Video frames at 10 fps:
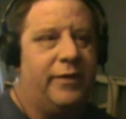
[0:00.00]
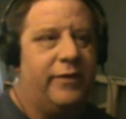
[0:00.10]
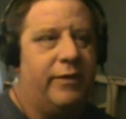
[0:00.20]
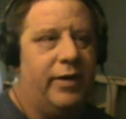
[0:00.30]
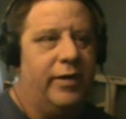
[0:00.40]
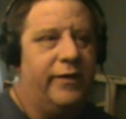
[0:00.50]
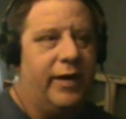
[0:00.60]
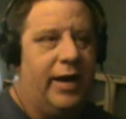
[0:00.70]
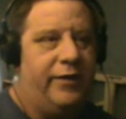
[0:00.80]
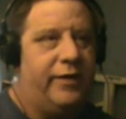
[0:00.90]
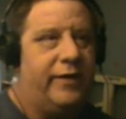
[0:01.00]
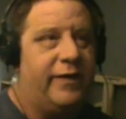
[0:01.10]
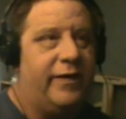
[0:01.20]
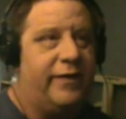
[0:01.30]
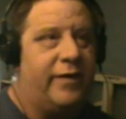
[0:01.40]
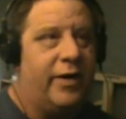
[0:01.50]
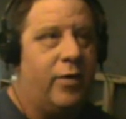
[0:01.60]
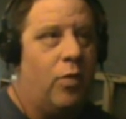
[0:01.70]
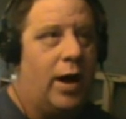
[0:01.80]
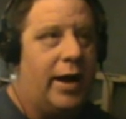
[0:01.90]
what the screen looks like. As you can see, it's
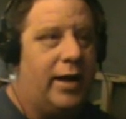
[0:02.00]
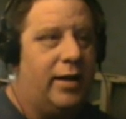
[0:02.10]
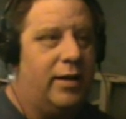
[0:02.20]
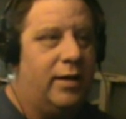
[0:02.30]
turning white.